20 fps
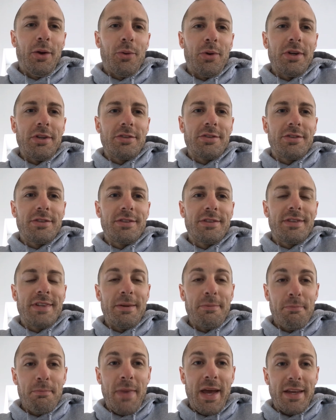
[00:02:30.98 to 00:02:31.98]
which
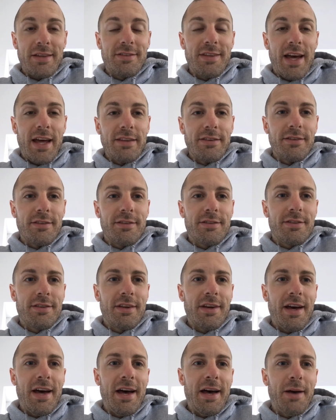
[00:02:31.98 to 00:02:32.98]
didn't make sense,
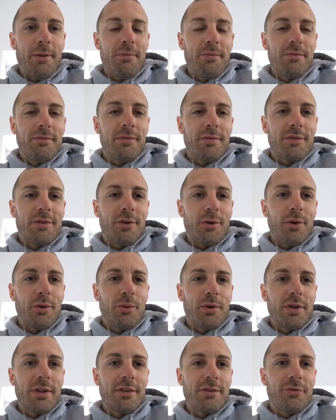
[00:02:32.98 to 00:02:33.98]
so I
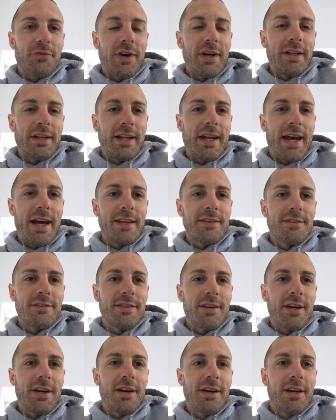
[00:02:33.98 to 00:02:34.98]
wanted to find an
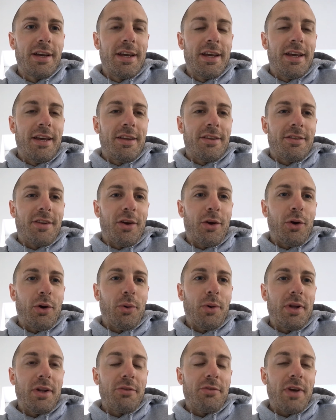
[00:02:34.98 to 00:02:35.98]
answer. So I
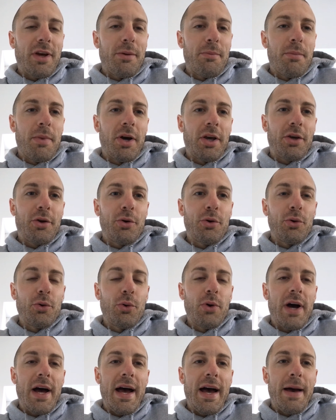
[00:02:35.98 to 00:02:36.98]
went and found
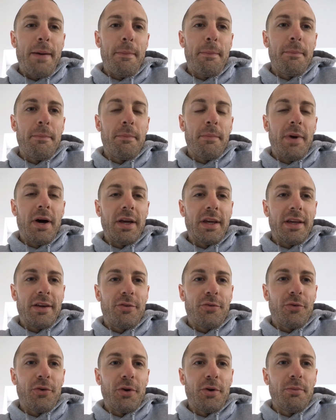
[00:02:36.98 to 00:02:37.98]
Michael and Mike
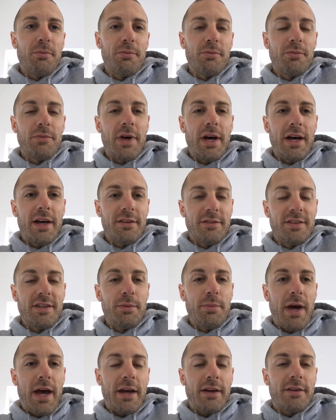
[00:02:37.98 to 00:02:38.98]
from
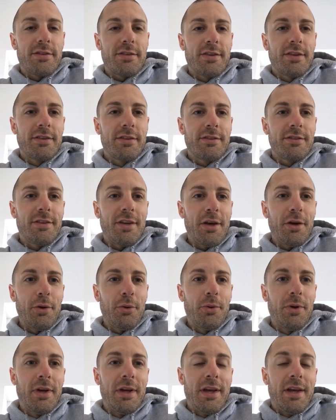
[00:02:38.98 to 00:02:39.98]
Xebex,
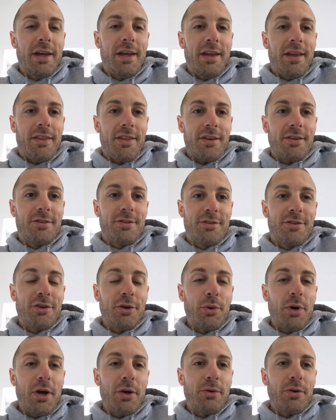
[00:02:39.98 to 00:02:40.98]
so the
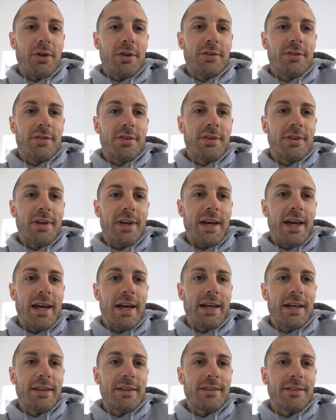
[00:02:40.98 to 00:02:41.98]
two owners,
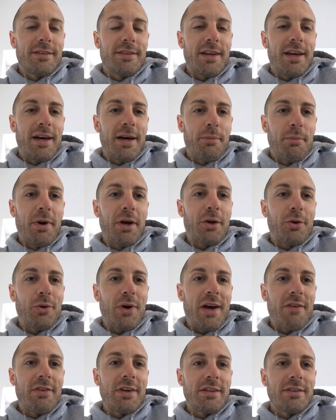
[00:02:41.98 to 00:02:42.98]
and Michael
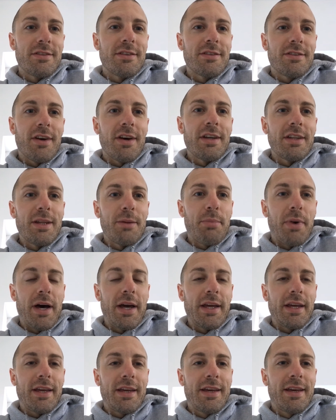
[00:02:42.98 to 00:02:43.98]
having designed the
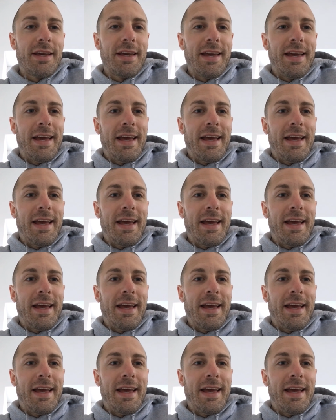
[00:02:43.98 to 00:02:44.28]
bike,